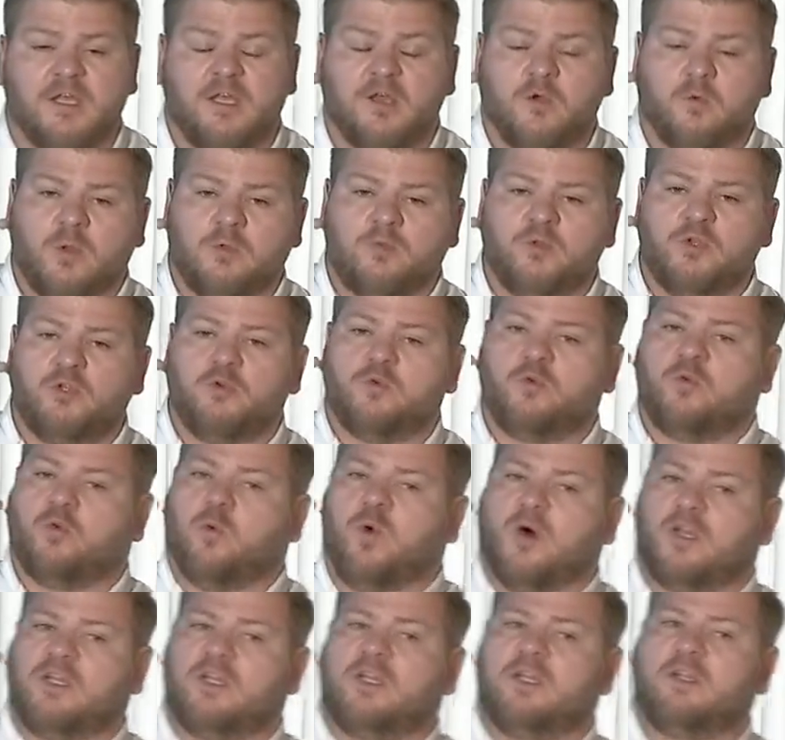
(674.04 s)
when we do
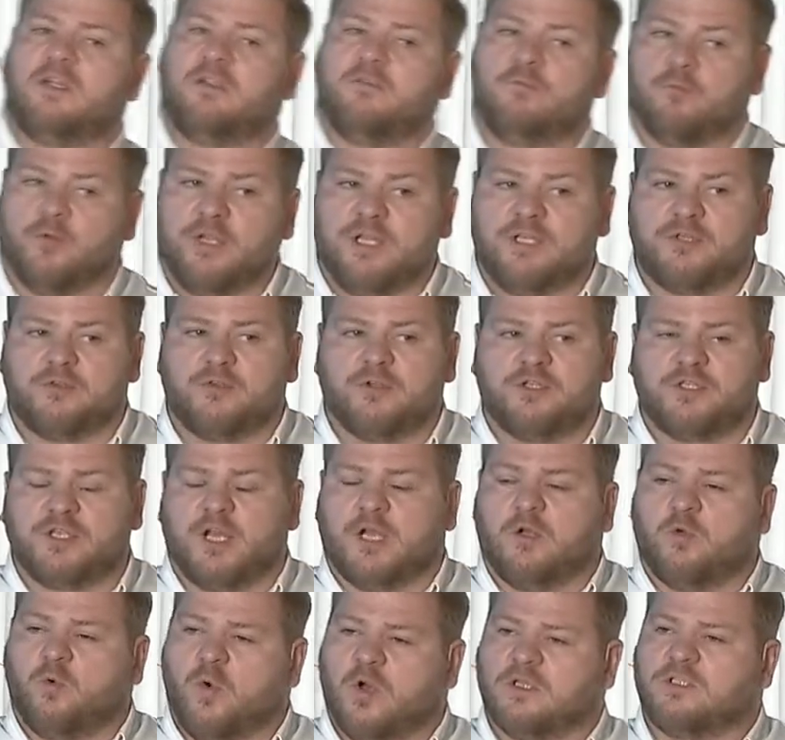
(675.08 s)
qualitative research
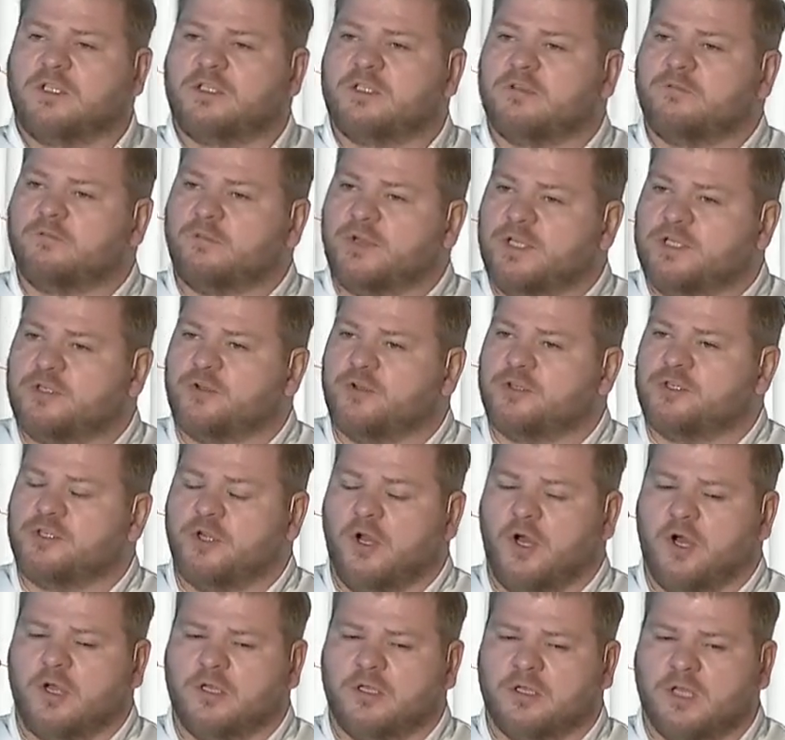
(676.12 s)
and quantitative research
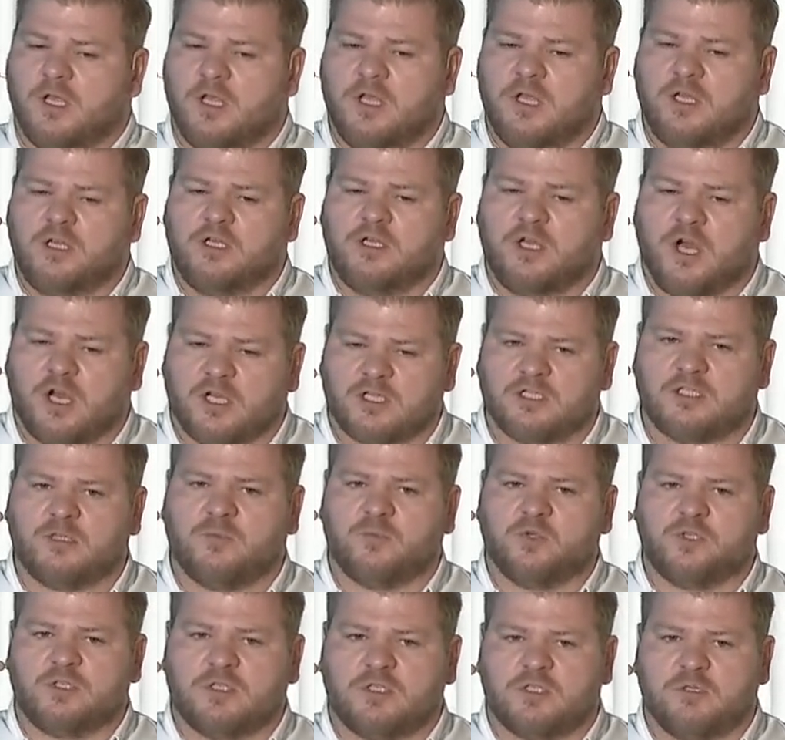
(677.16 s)
on
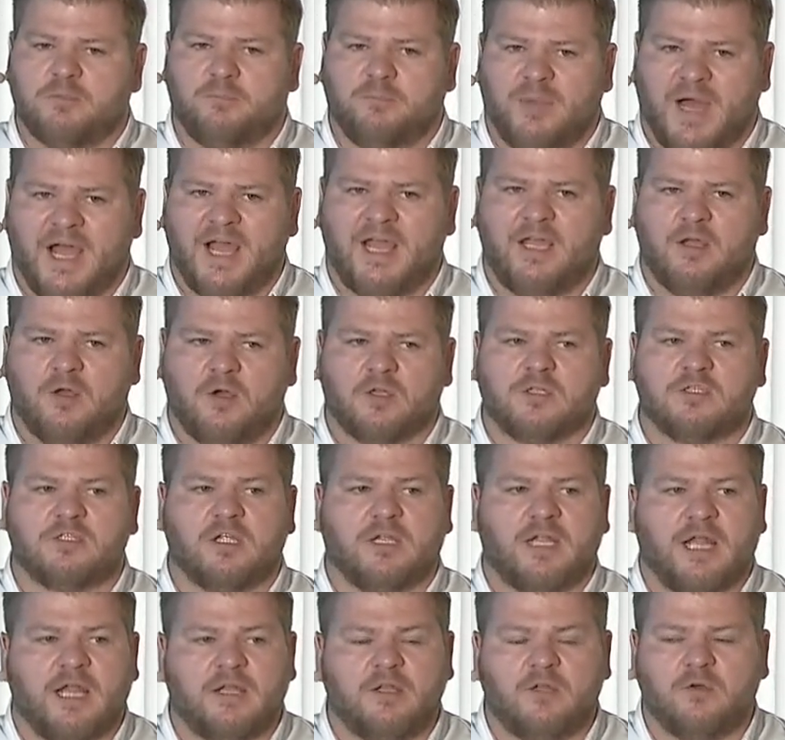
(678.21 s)
customers buying on
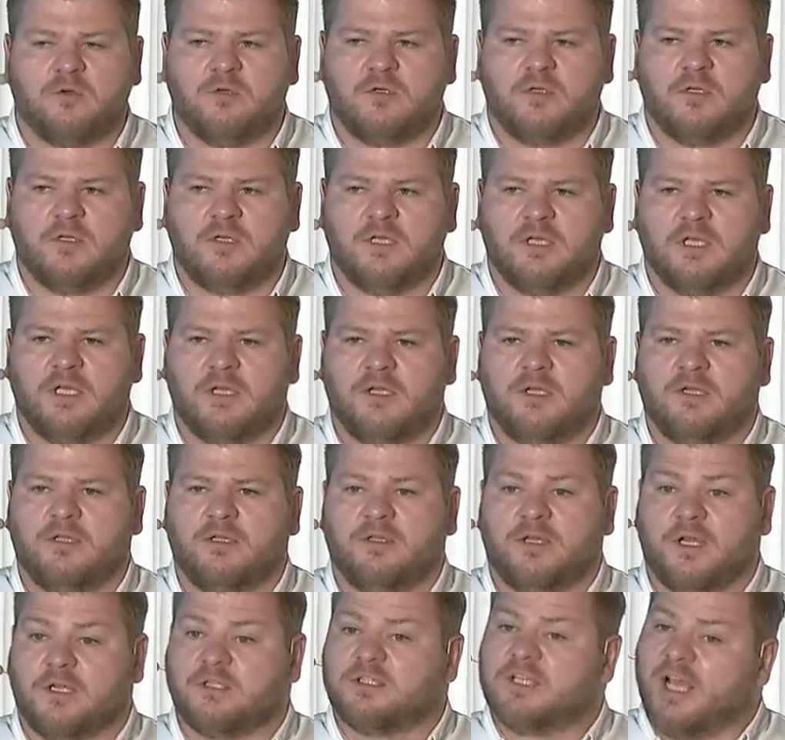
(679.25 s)
Zalando,
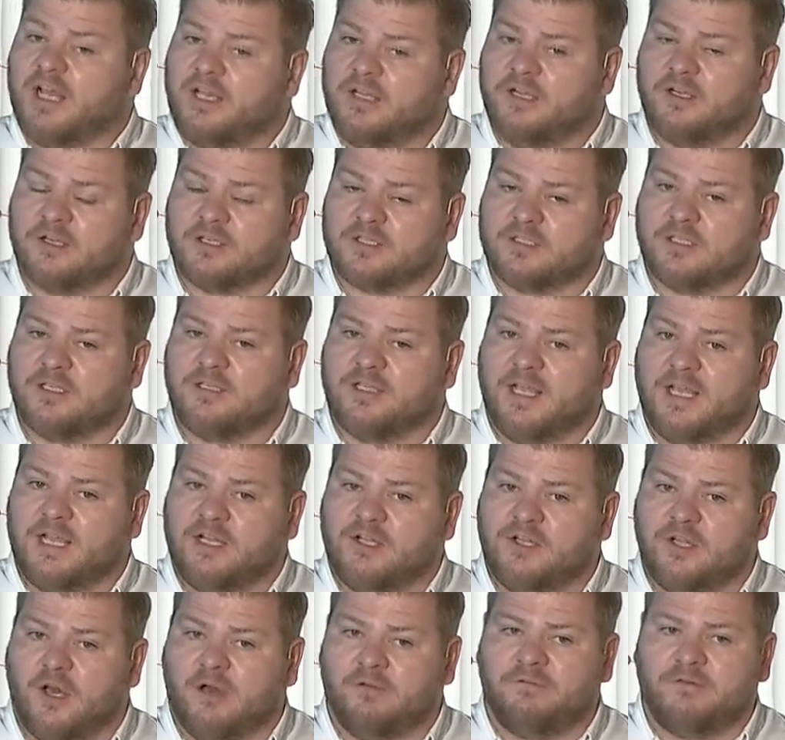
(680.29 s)
they're telling us they
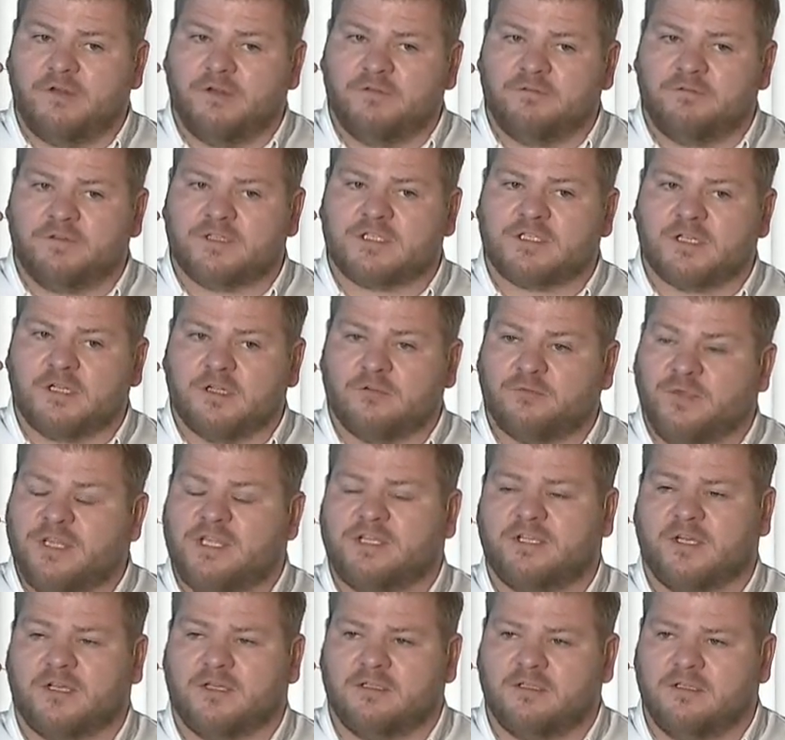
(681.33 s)
love physical
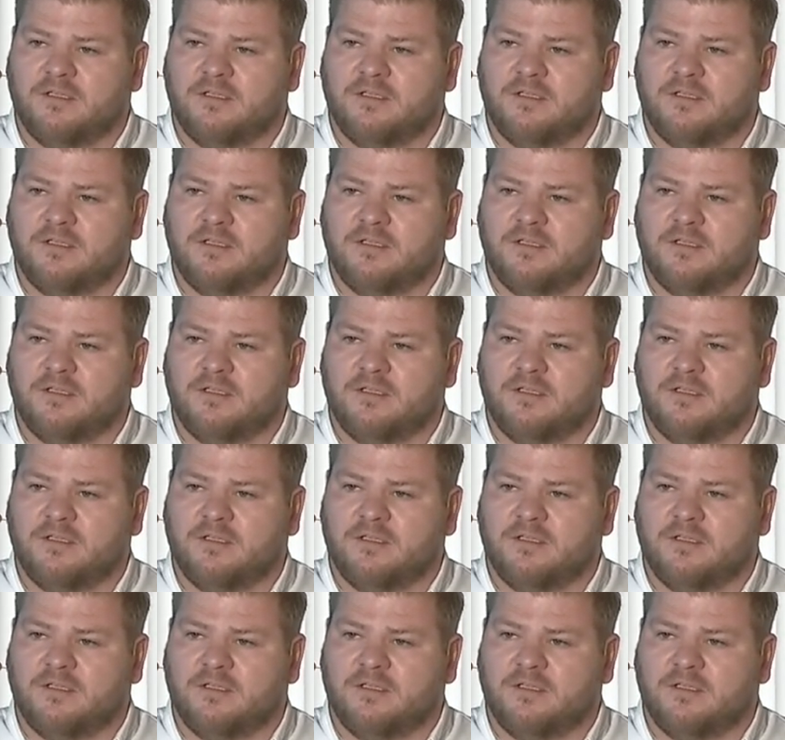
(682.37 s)
retail,